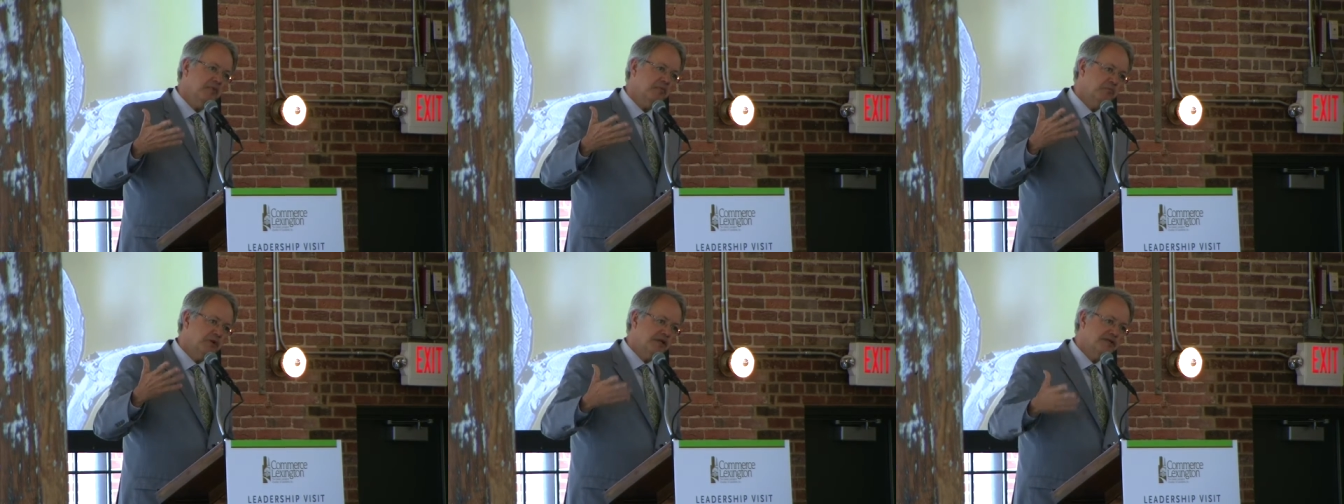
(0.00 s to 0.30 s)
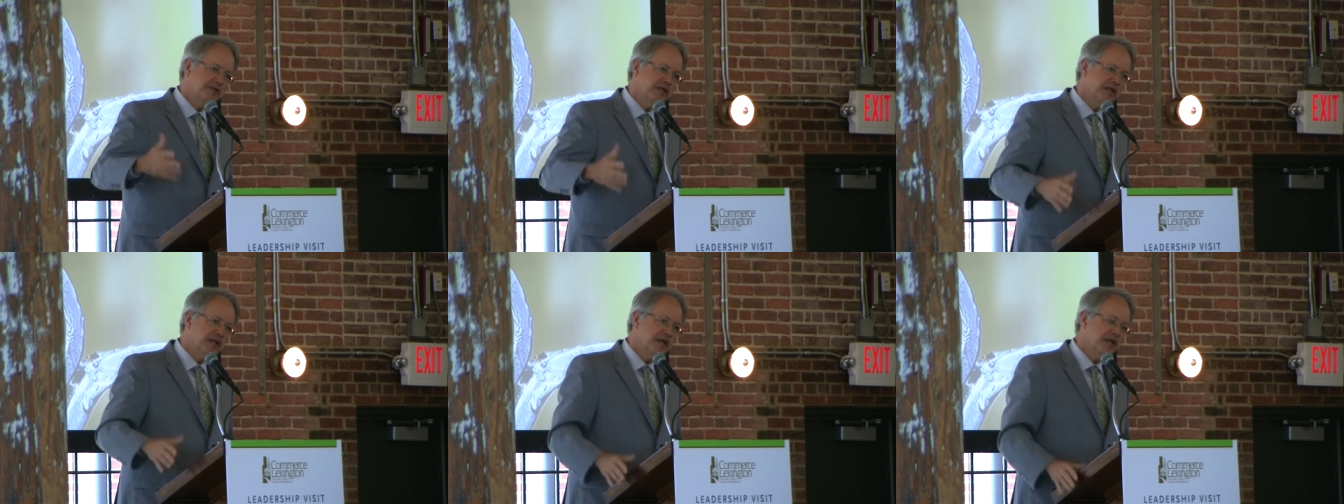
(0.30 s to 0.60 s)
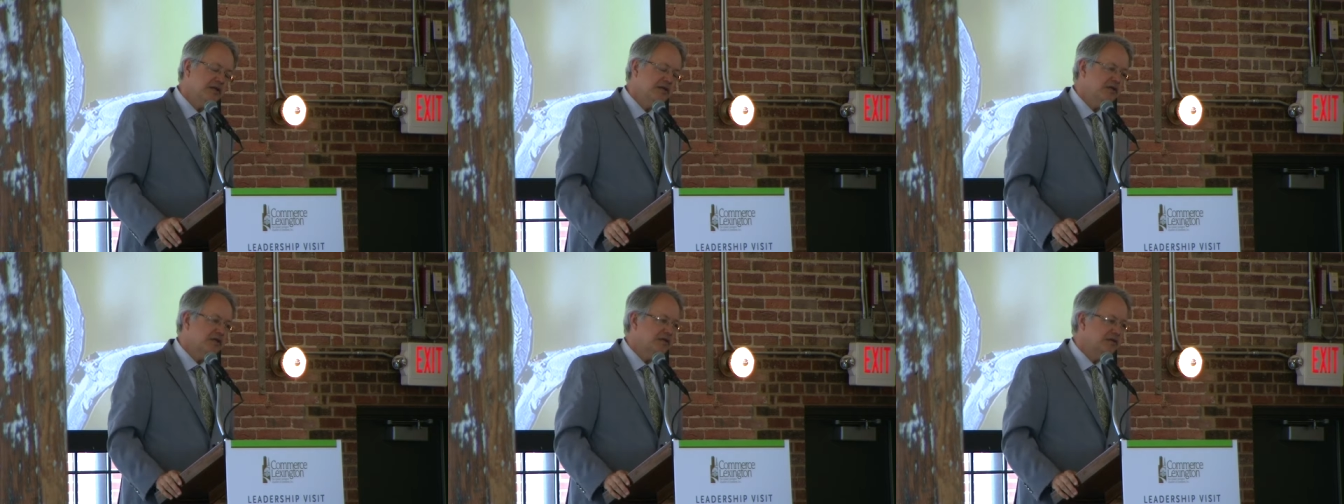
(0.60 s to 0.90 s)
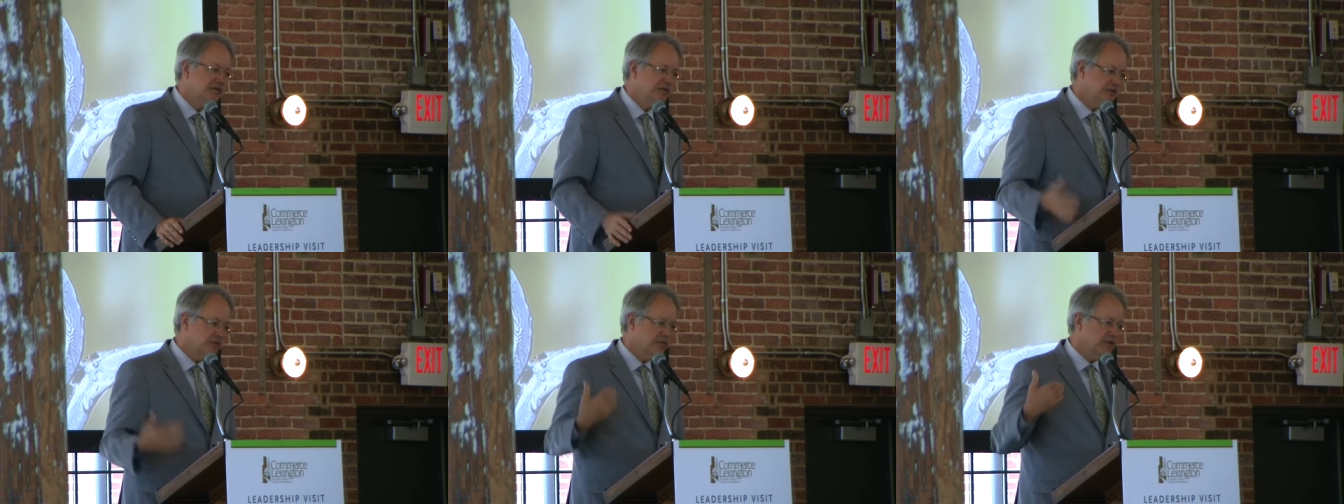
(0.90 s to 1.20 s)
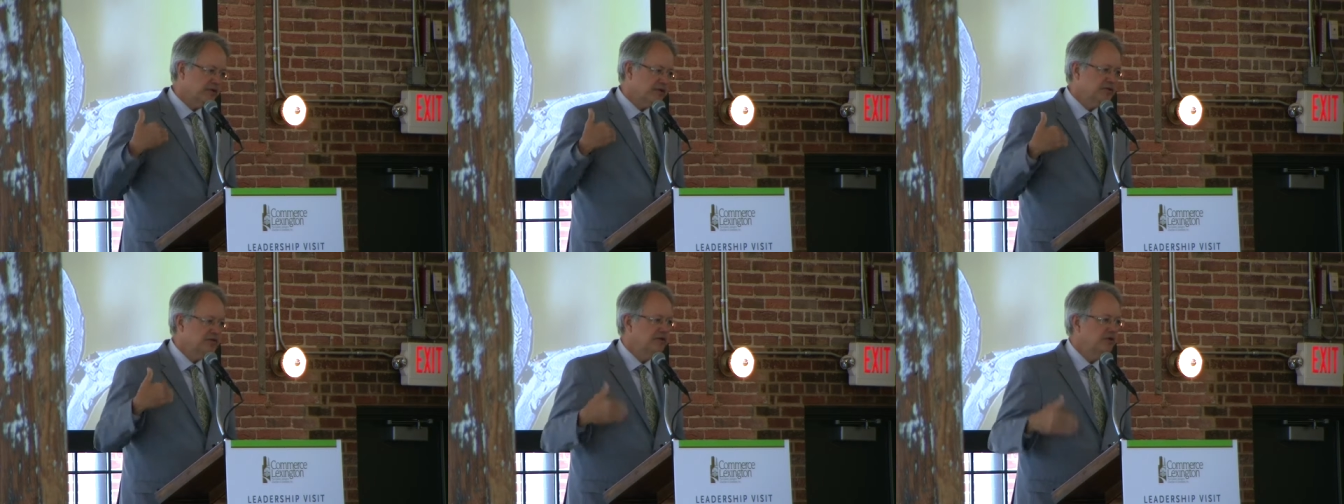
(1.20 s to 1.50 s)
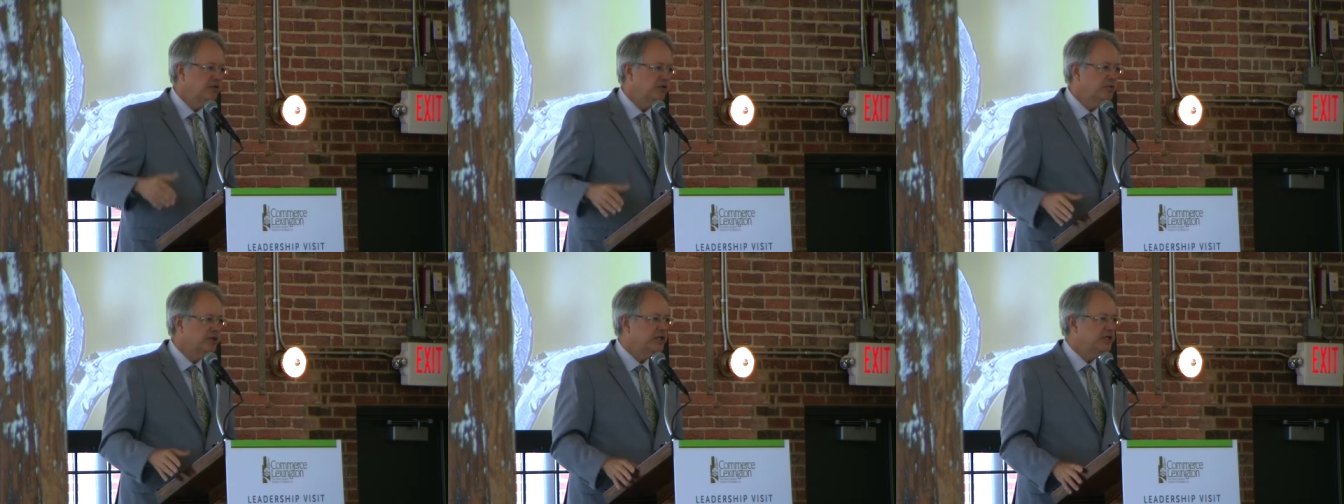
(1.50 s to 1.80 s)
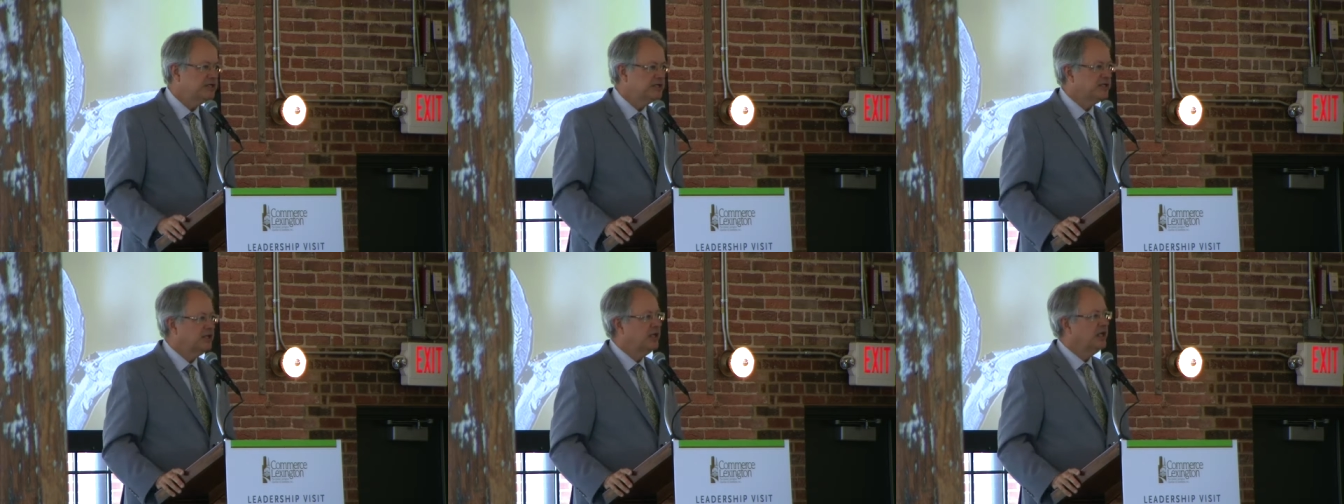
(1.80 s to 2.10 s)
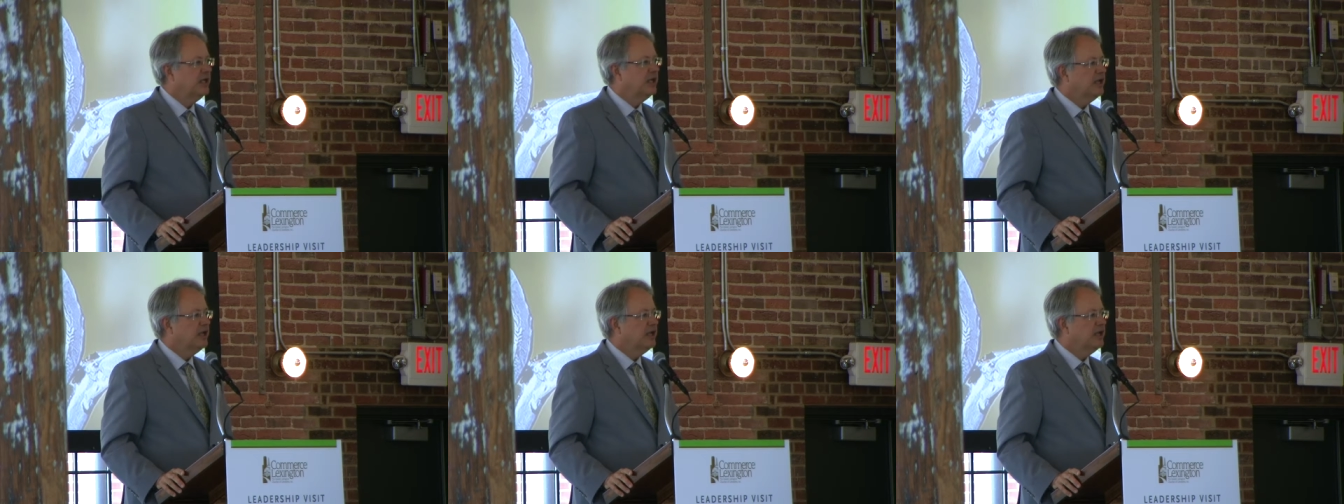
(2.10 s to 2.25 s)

presentation to us newbies,